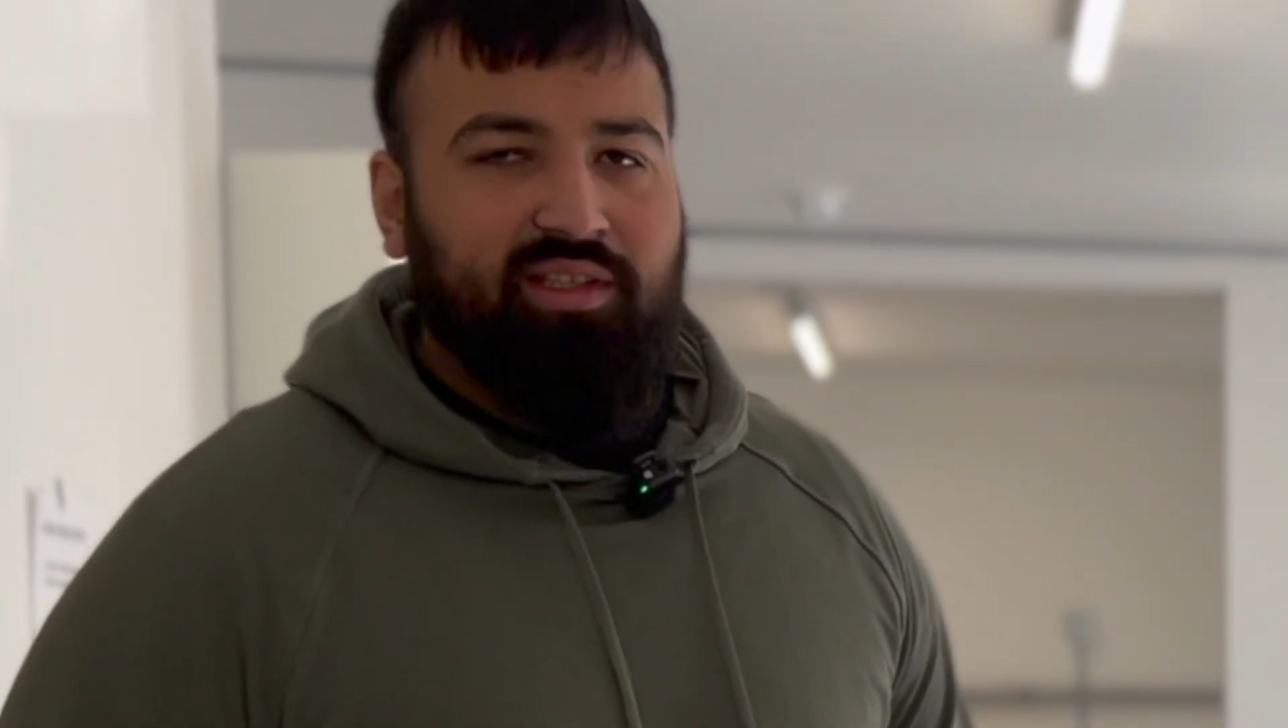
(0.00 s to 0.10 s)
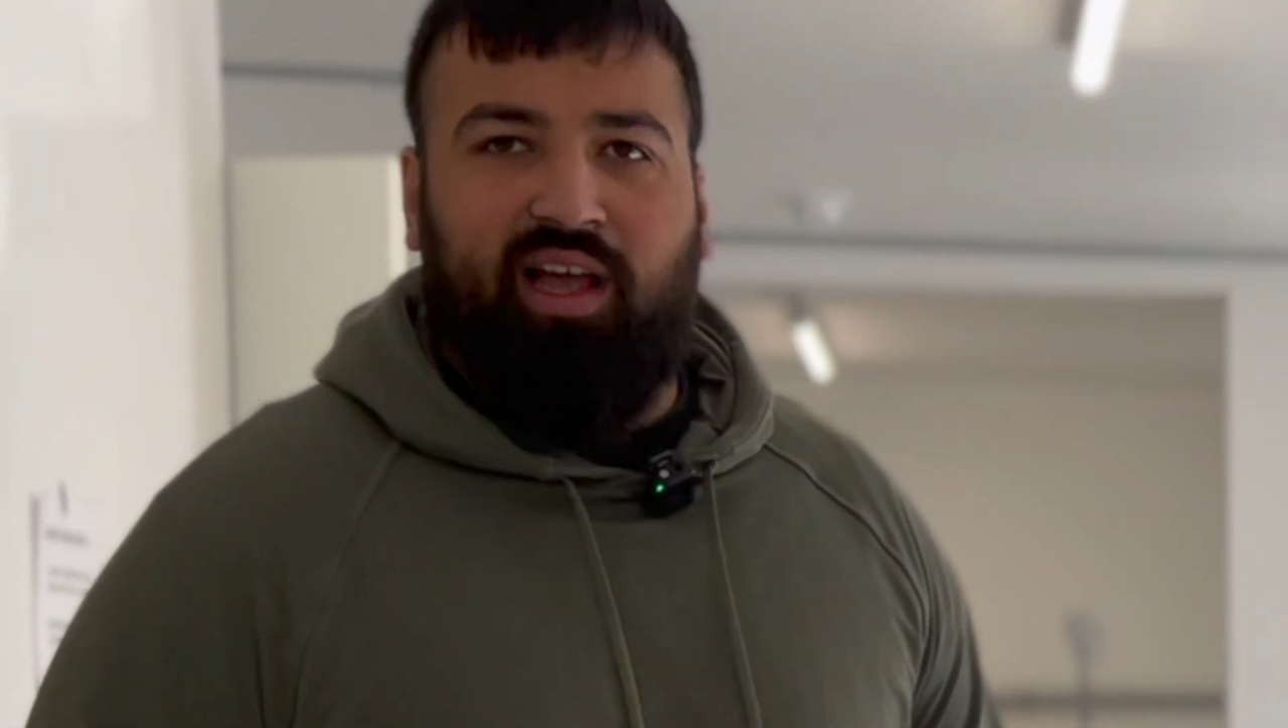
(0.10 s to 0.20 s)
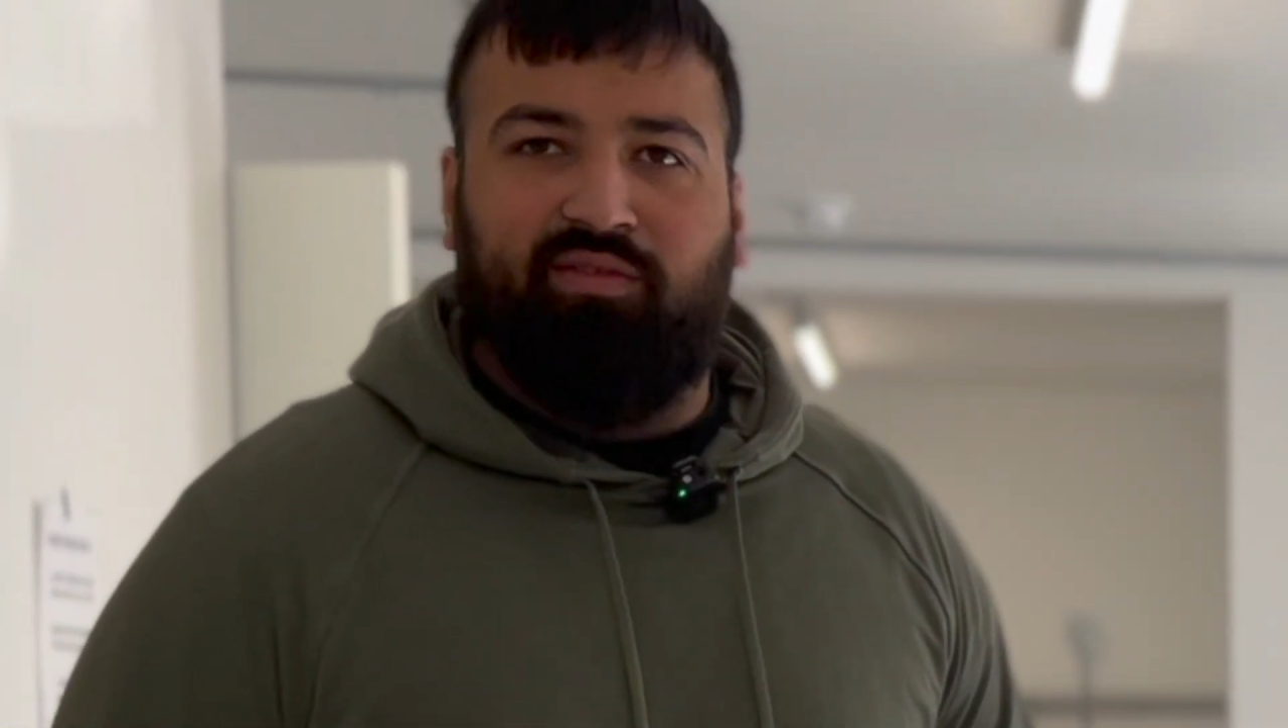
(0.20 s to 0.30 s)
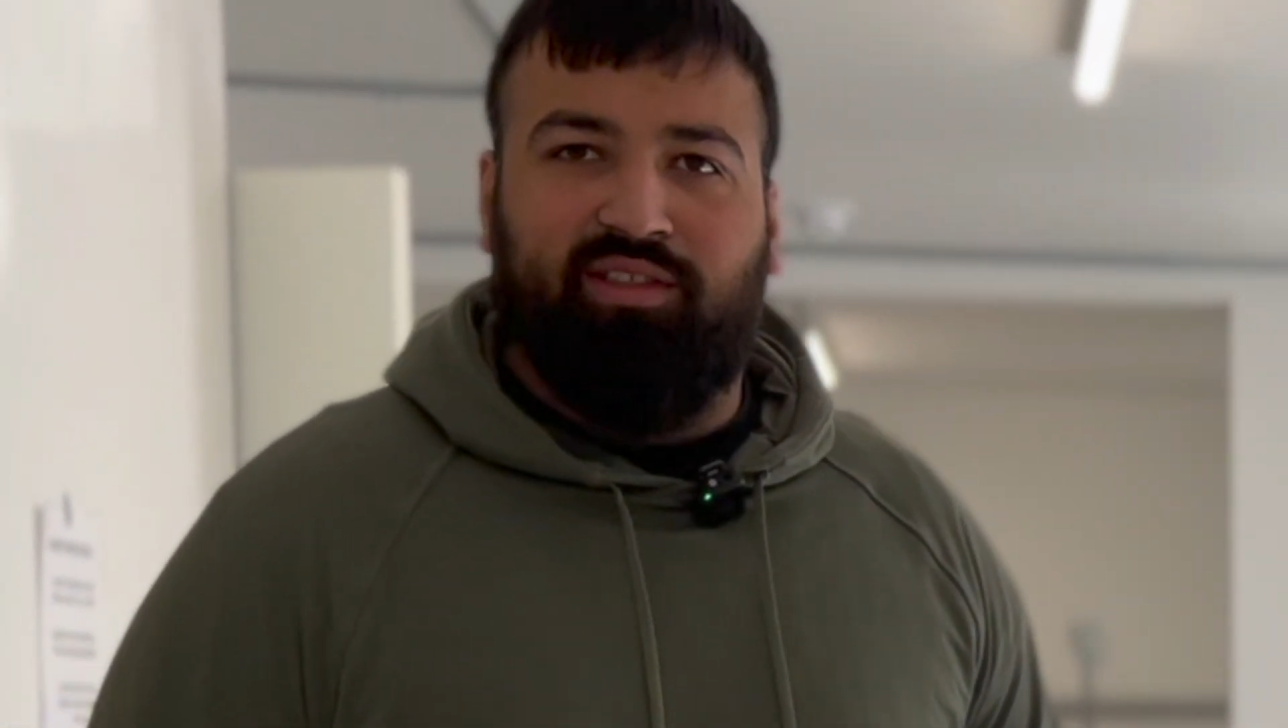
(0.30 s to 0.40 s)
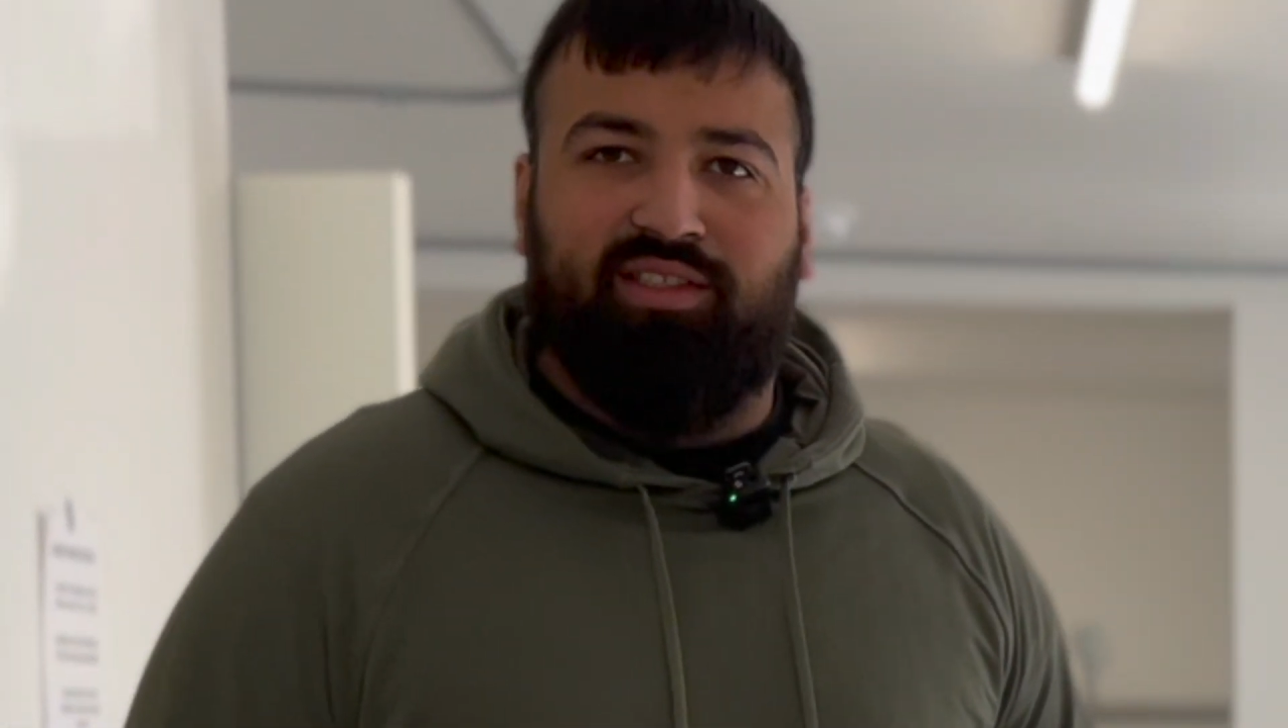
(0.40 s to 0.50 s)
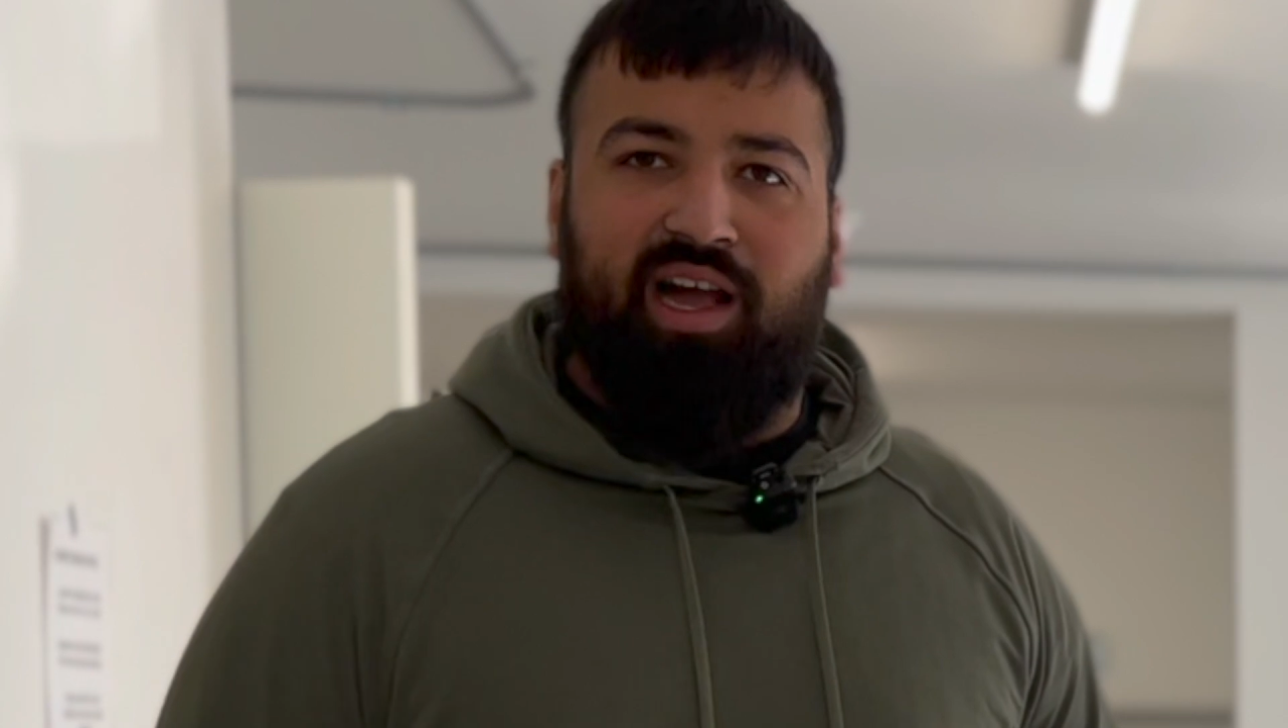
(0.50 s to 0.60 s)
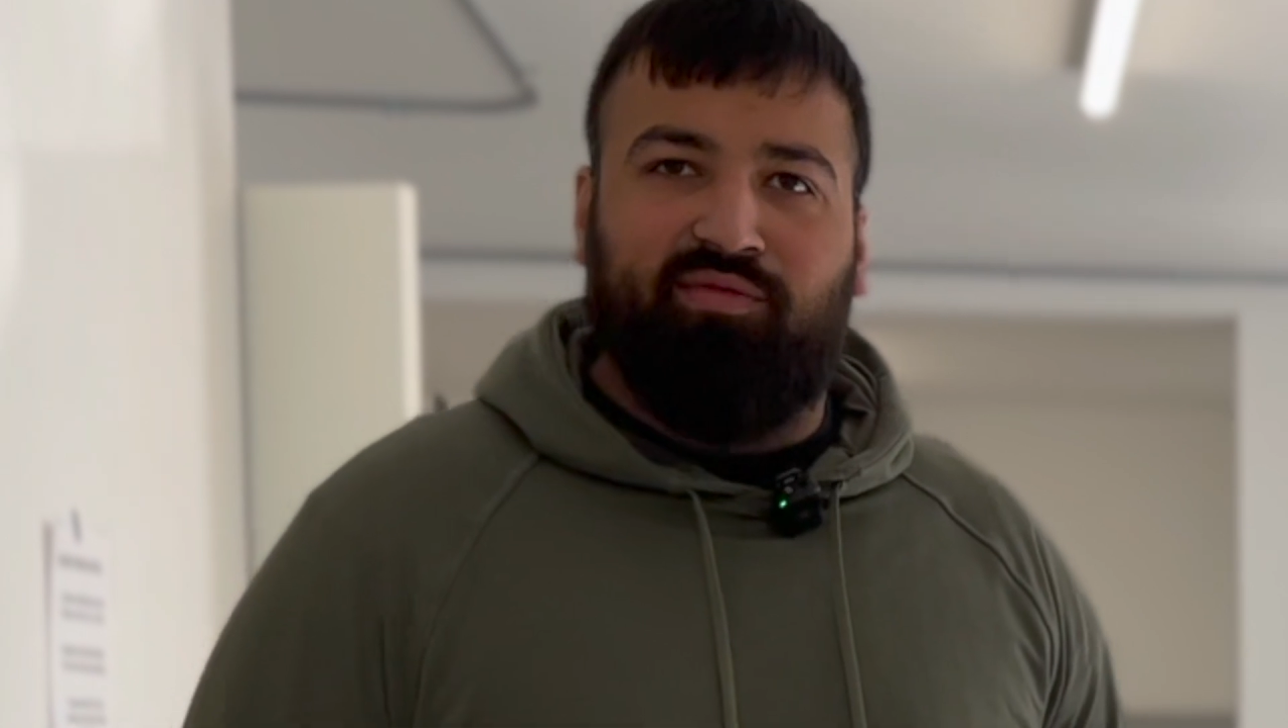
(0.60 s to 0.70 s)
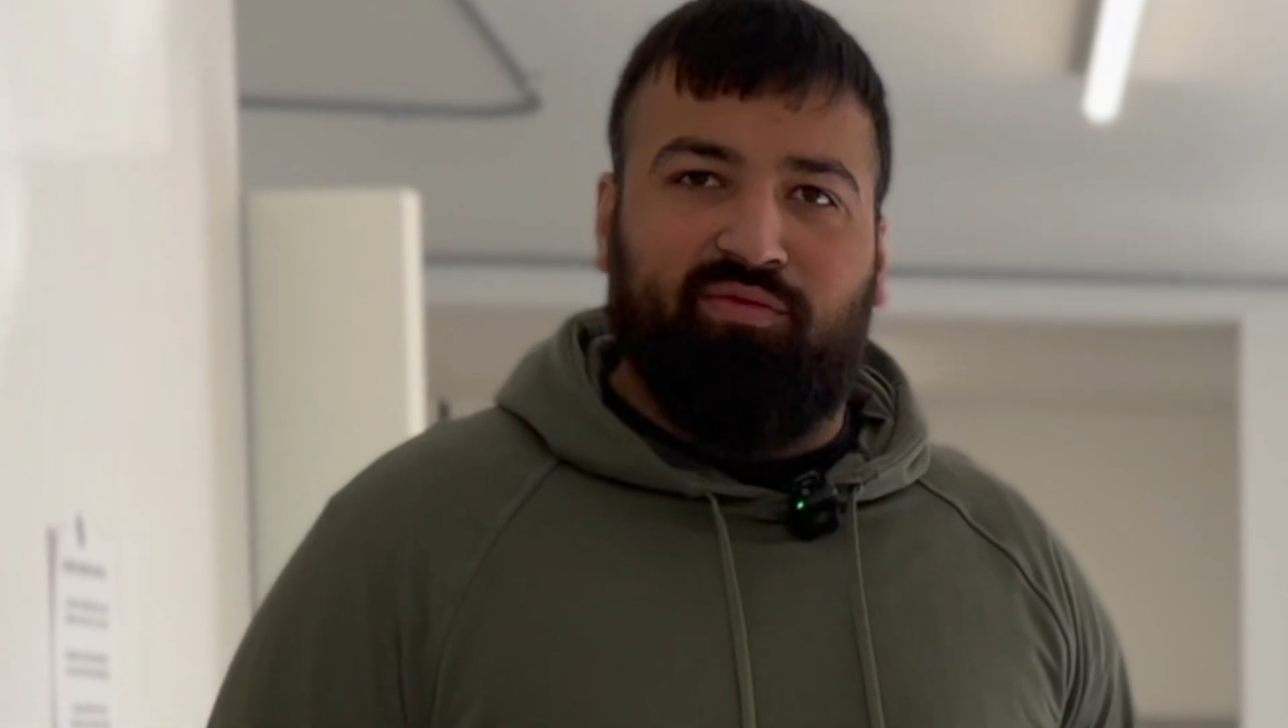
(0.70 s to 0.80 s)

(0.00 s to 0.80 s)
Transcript: having staff